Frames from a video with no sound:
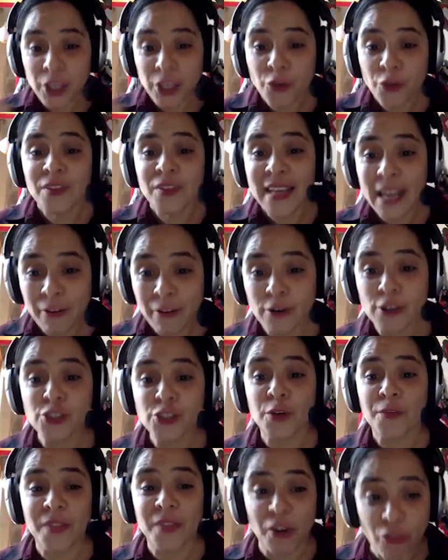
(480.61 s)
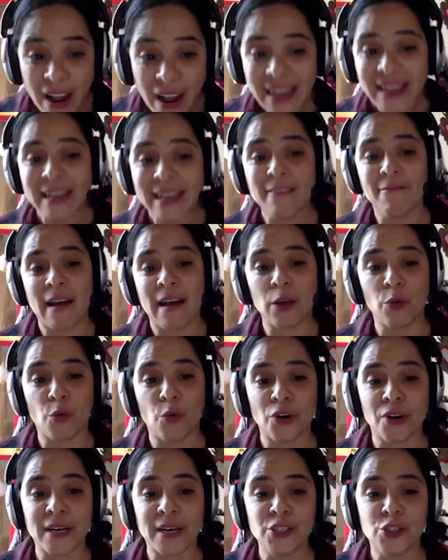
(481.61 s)
of the efforts of the rank and file
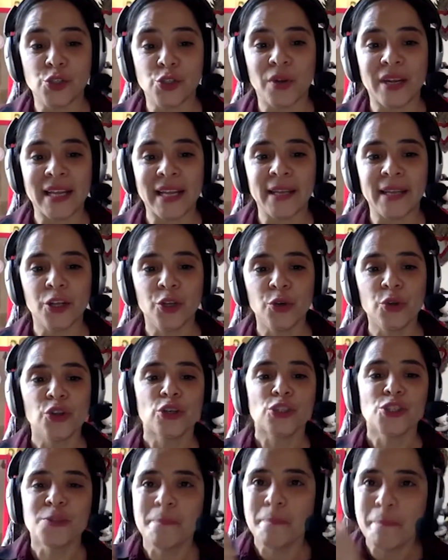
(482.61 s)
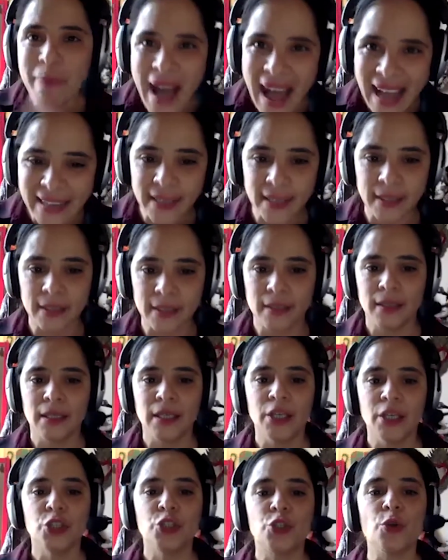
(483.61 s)
workers to get their unions back,
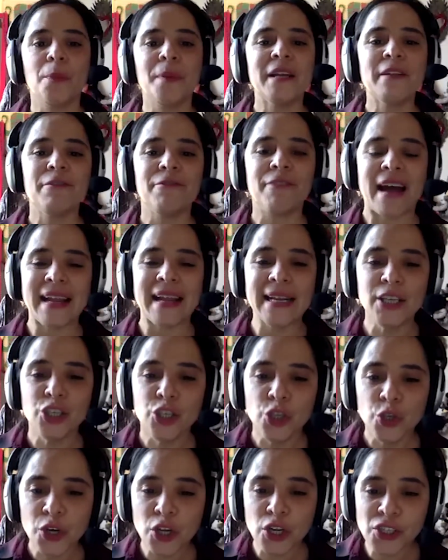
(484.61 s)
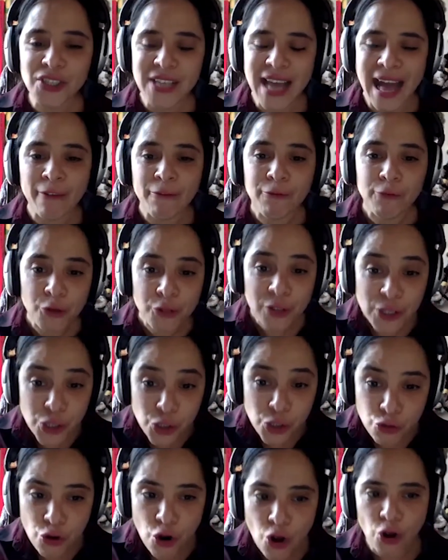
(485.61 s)
to build fighting unions and for the
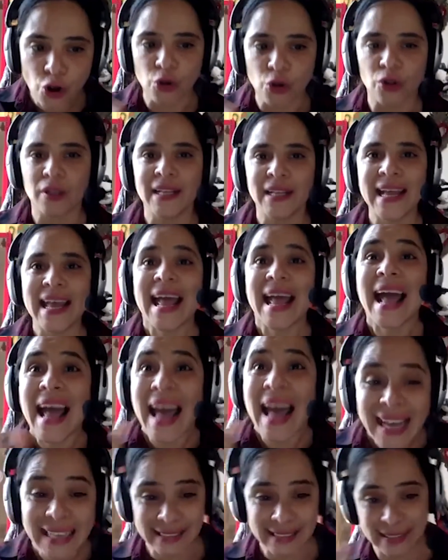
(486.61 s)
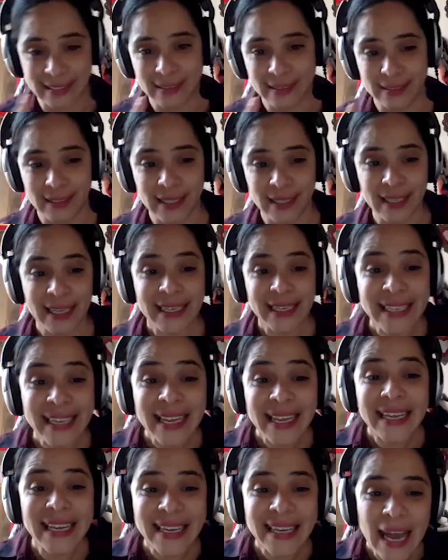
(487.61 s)
struggle, and
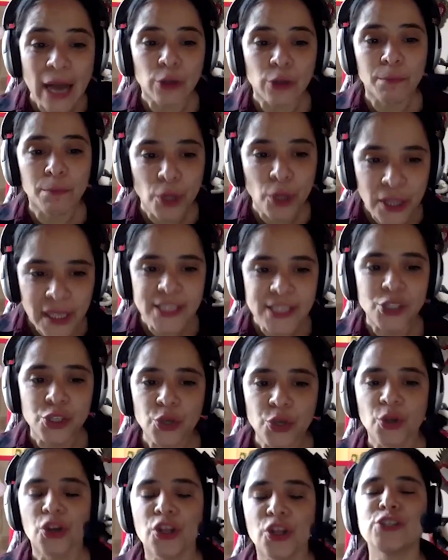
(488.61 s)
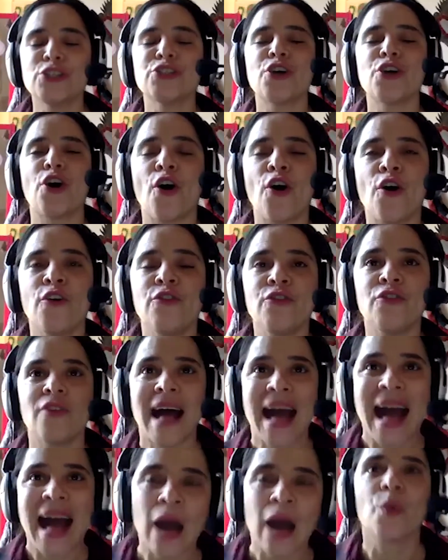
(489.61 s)
kicking out police unions of
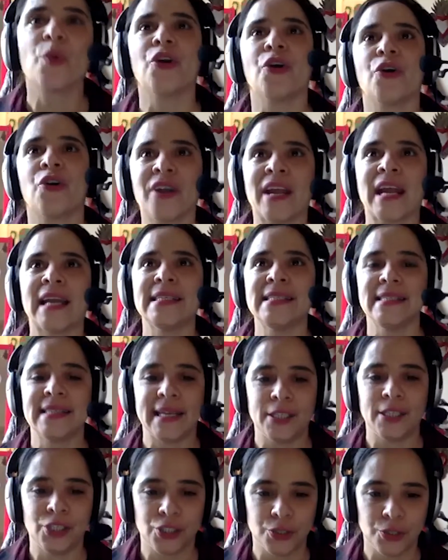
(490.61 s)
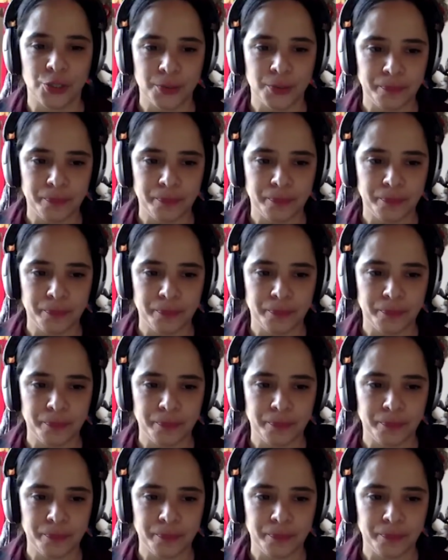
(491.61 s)
our organizations.